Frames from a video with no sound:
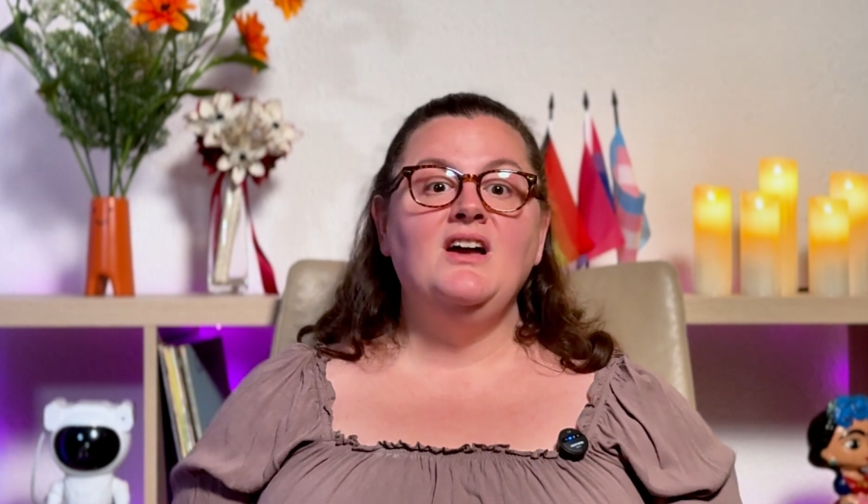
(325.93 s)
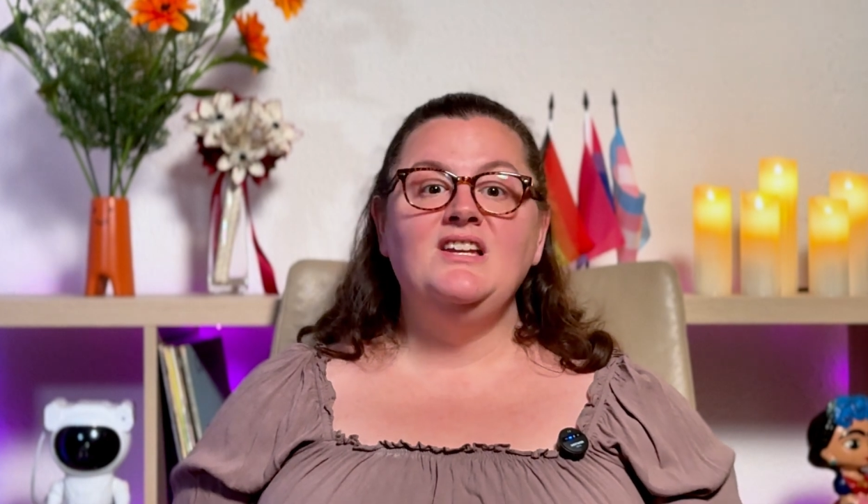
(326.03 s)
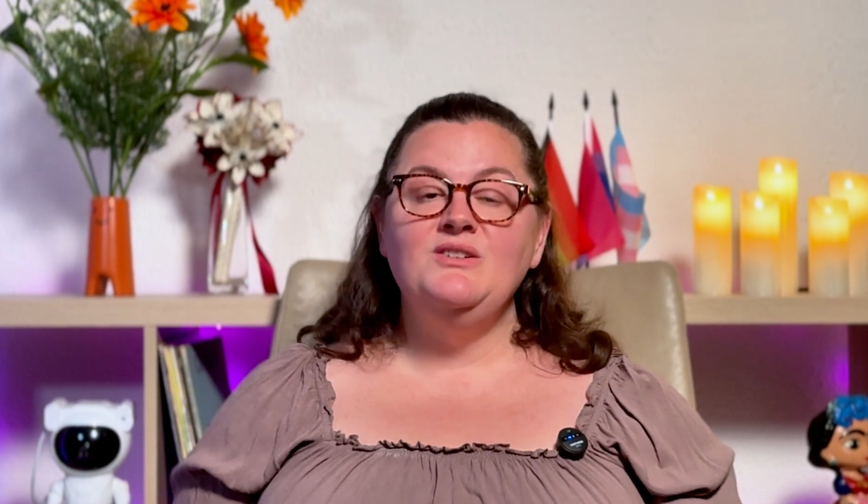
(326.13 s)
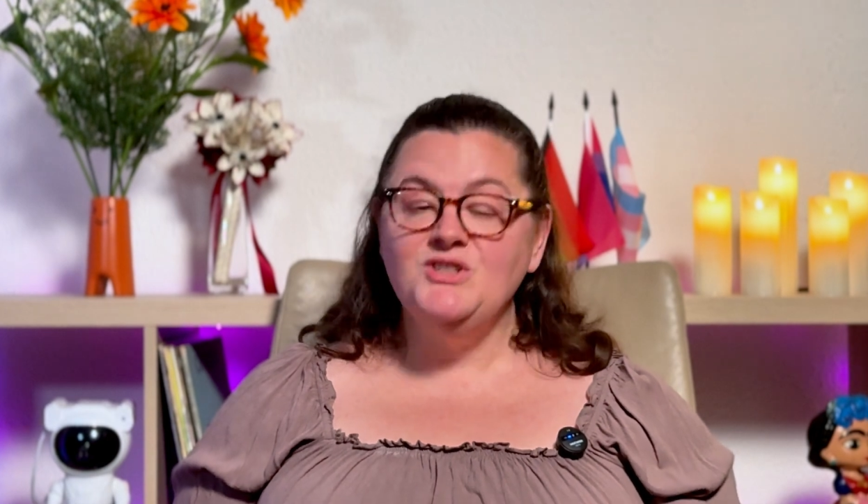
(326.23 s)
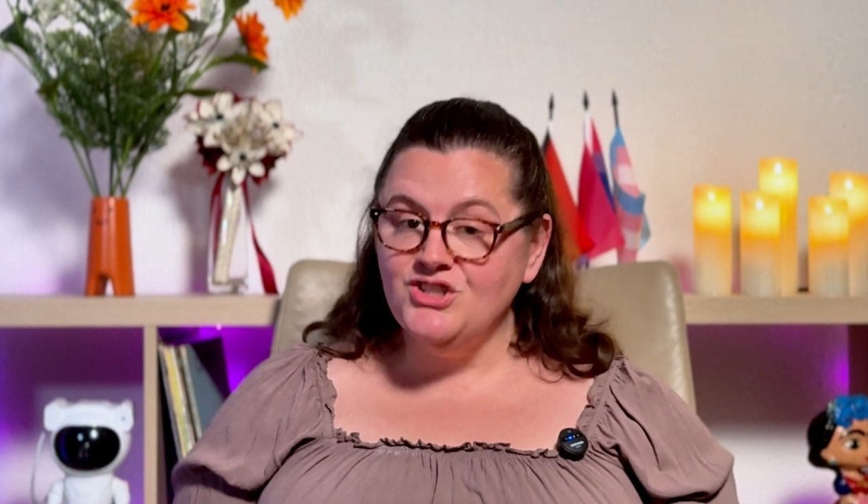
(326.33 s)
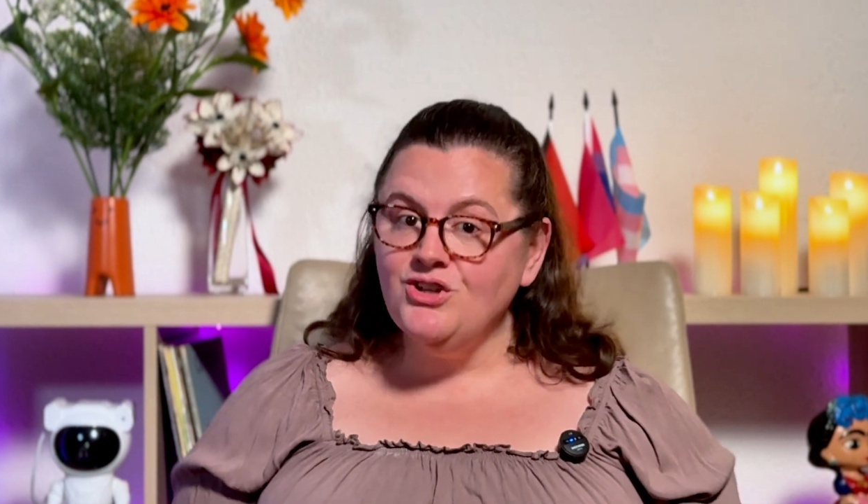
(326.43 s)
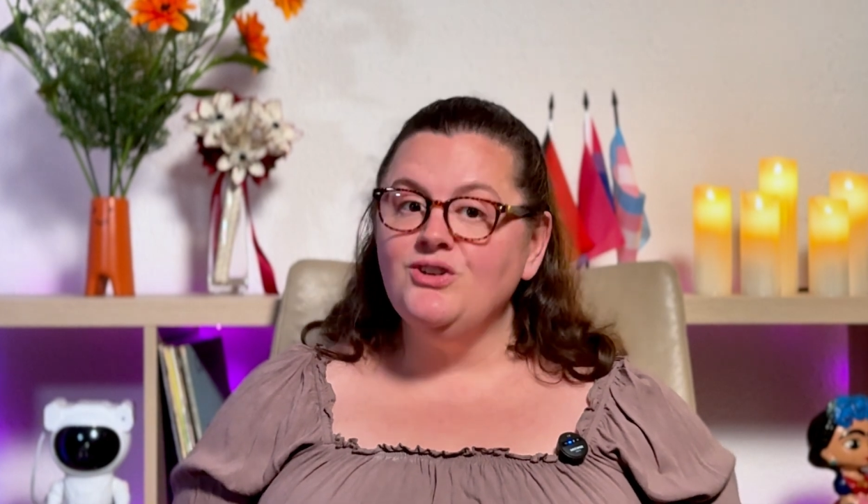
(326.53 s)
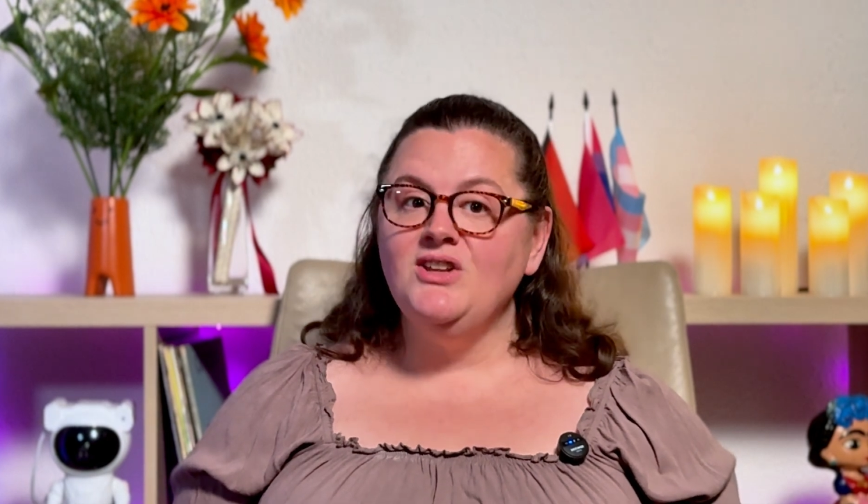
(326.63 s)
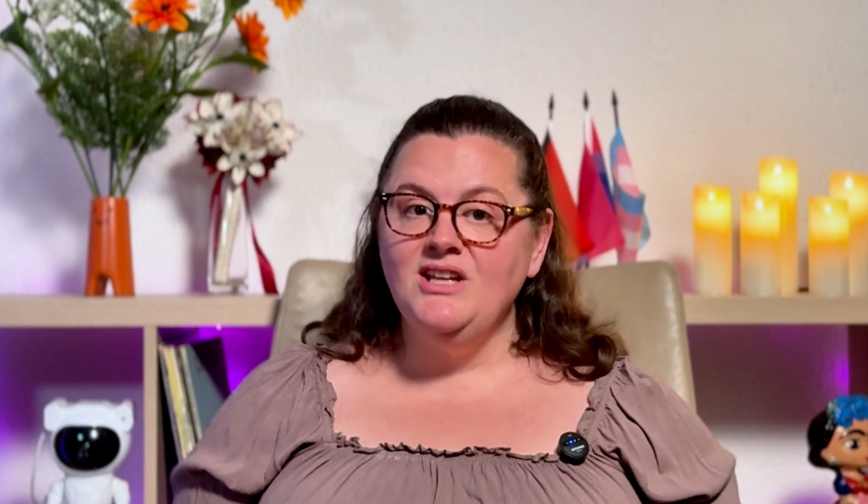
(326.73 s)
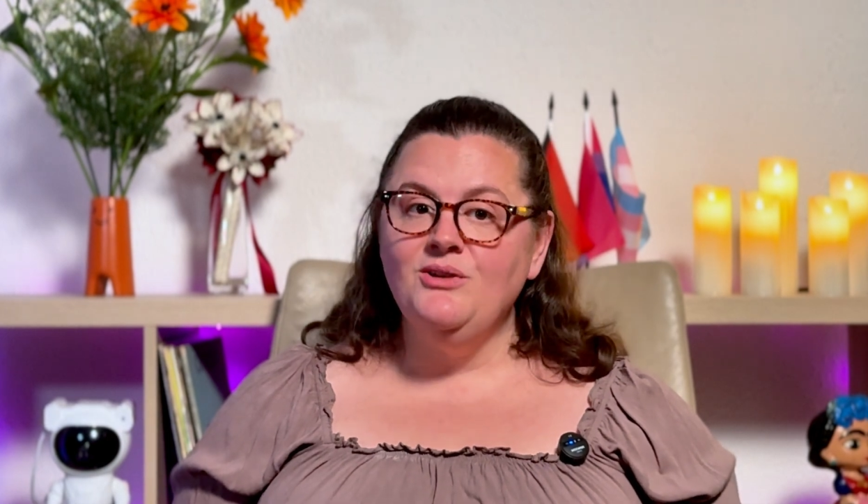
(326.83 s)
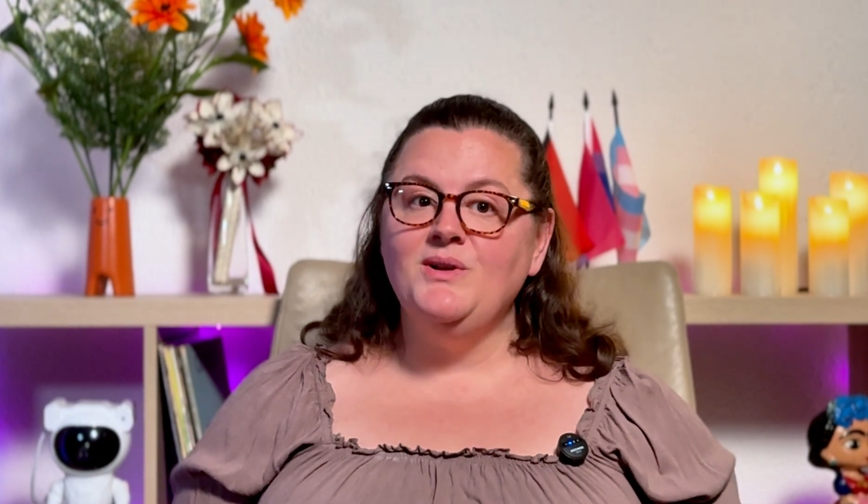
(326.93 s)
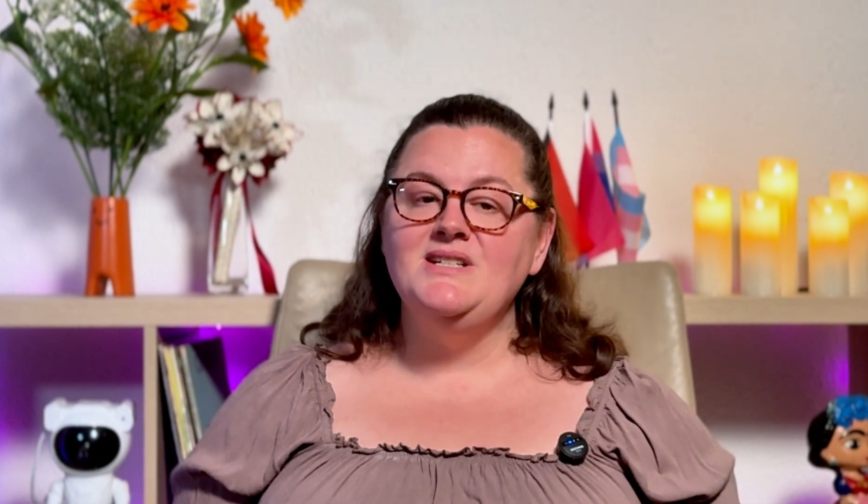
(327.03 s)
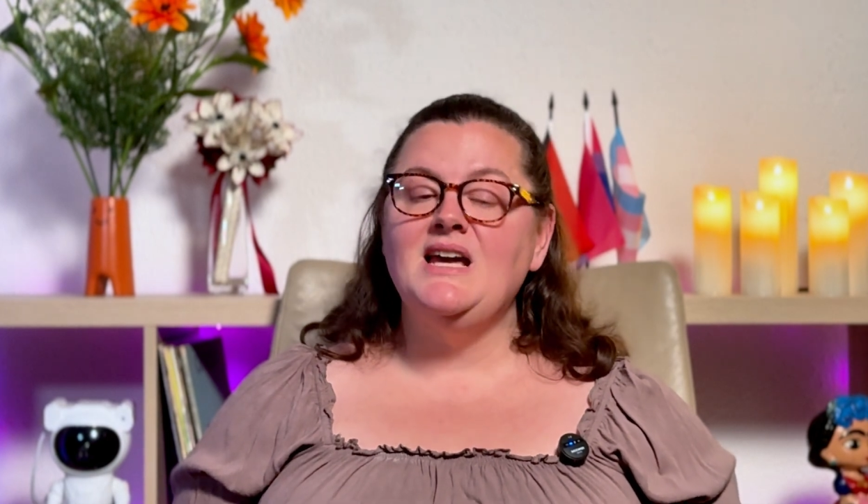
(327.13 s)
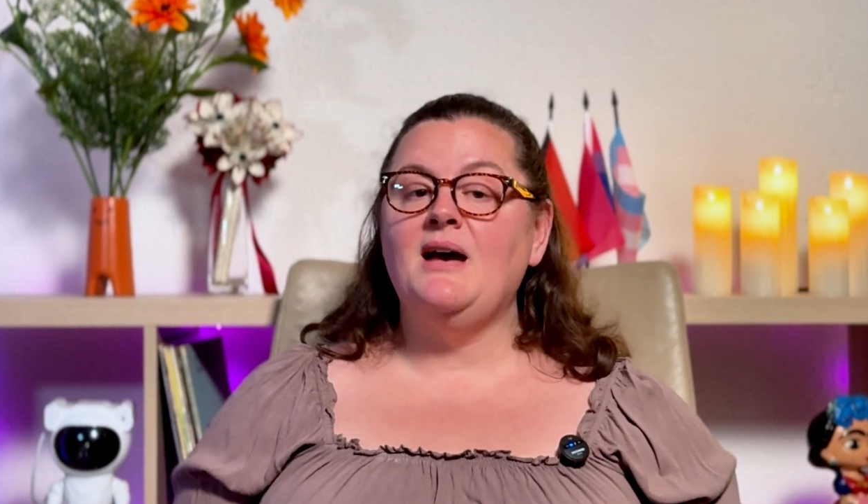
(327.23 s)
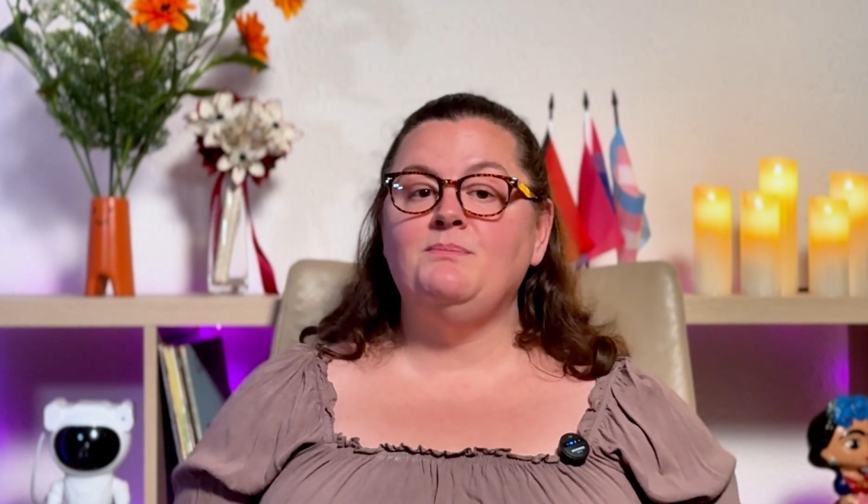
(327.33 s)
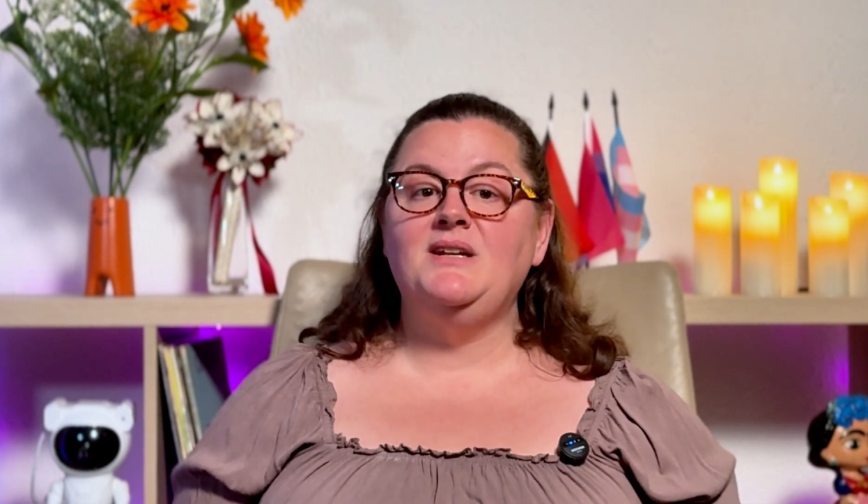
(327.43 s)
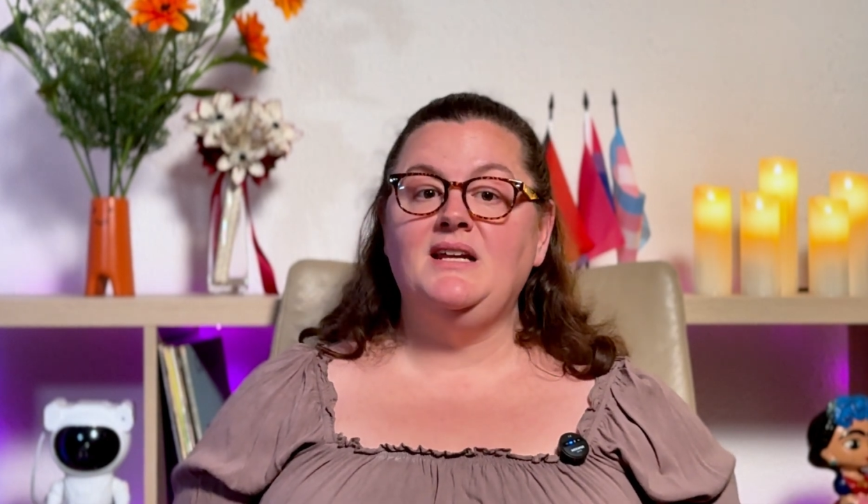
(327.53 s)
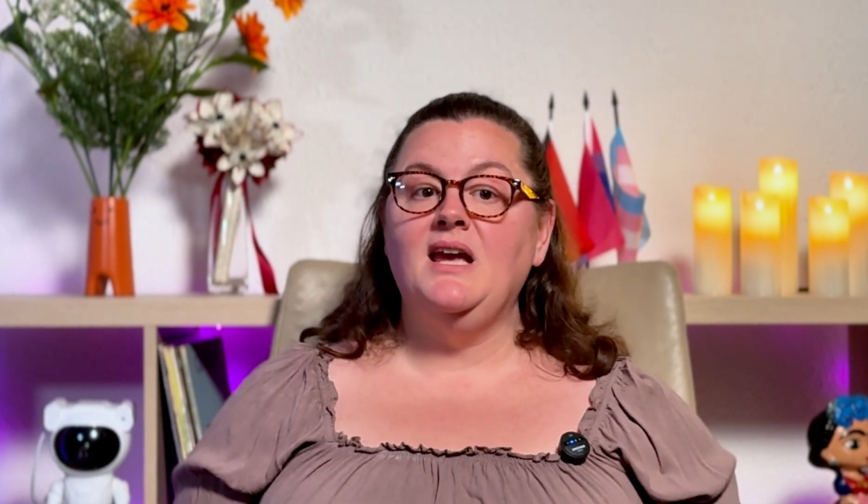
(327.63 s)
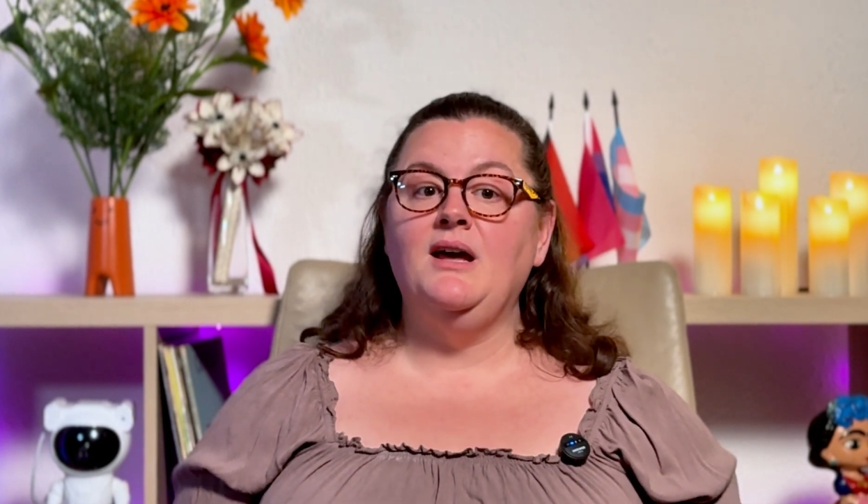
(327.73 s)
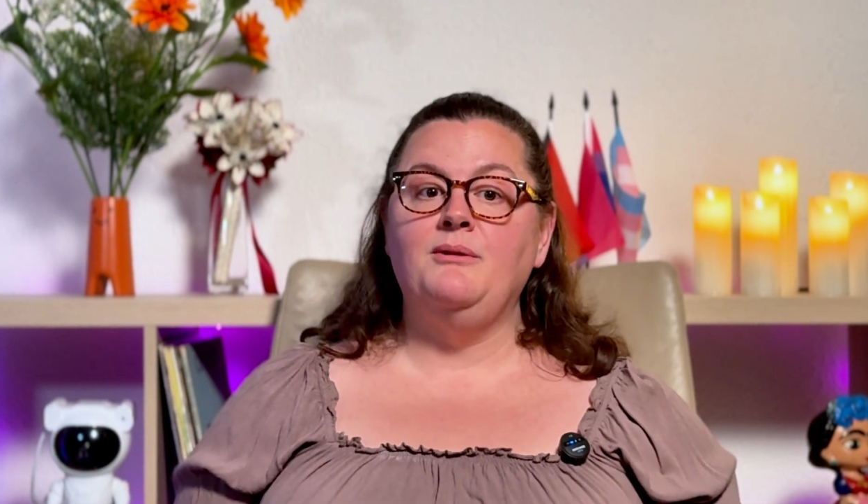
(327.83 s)
is surely going to happen
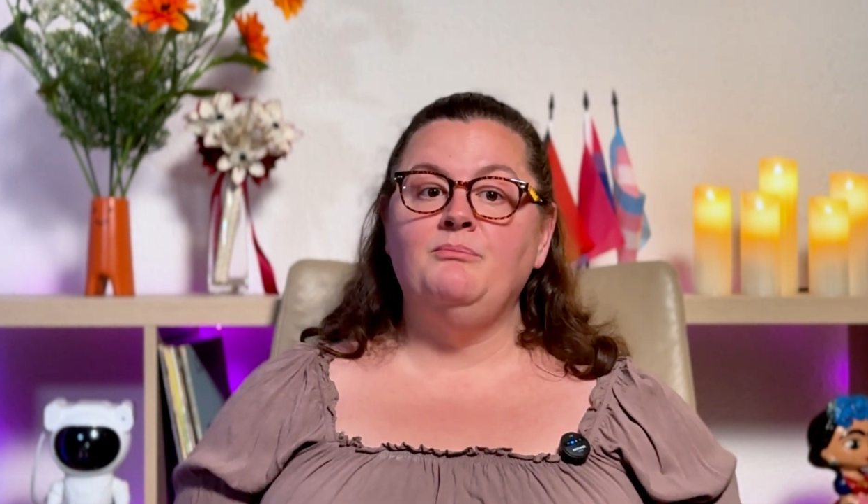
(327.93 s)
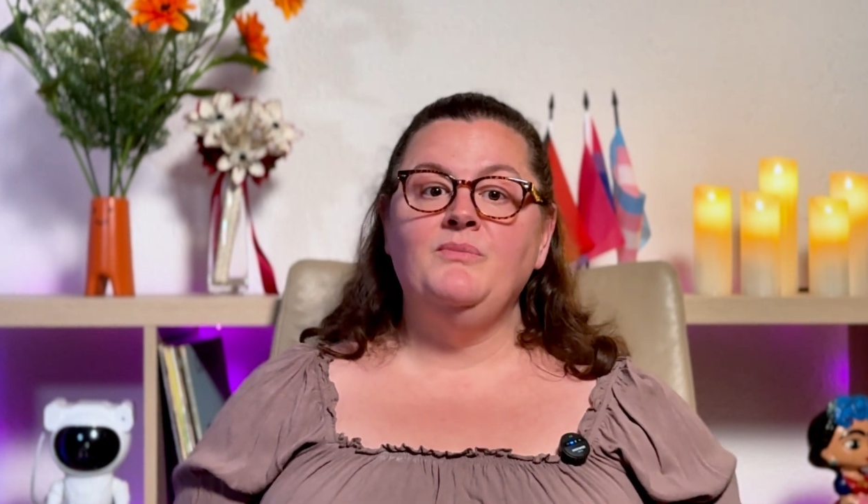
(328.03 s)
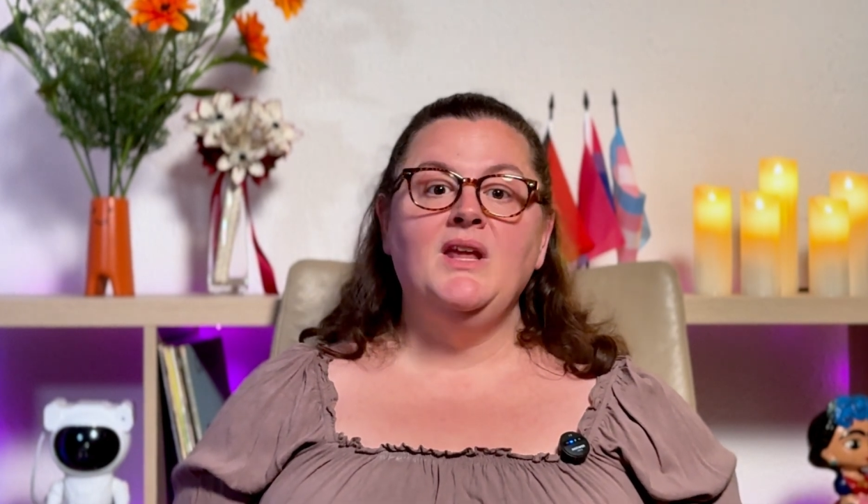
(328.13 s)
again.